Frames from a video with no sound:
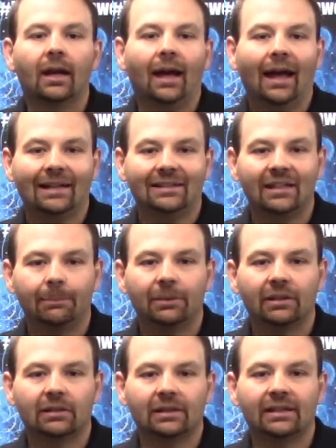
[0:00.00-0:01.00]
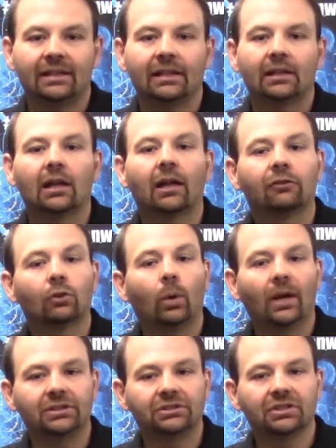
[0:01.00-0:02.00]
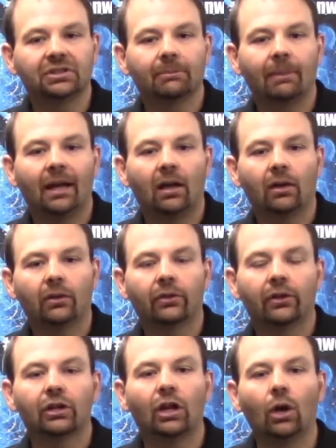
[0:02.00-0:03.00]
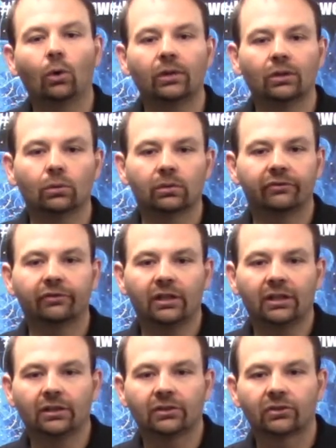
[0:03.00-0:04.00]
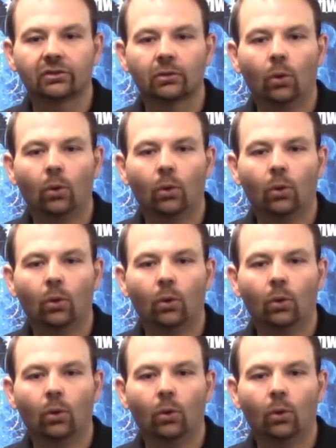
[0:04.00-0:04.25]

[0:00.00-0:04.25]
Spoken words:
I typically get a lot of questions about the coating or flux.